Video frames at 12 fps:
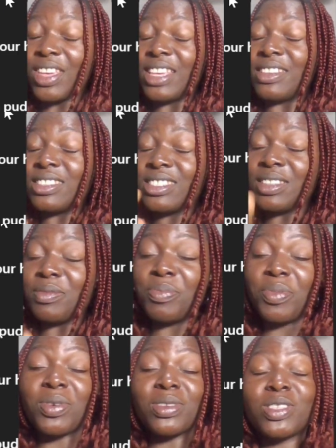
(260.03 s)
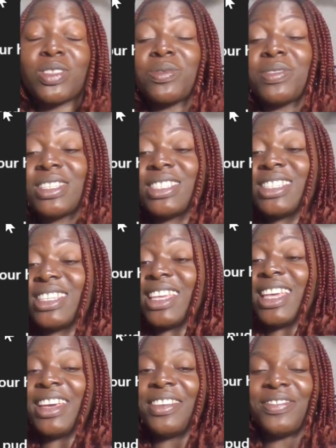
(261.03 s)
A simple, sweet
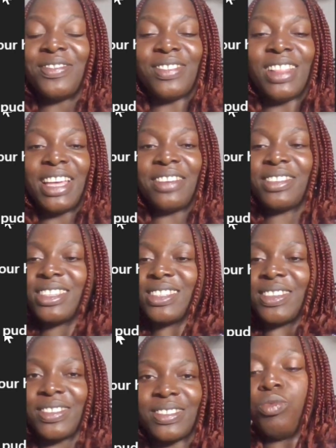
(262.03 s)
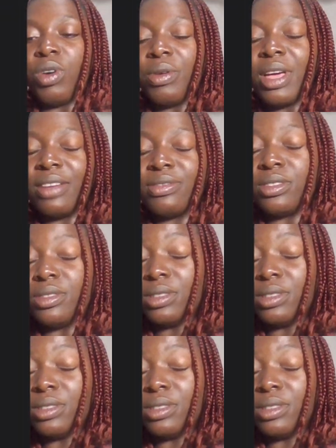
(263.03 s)
lyric songs. What we have to do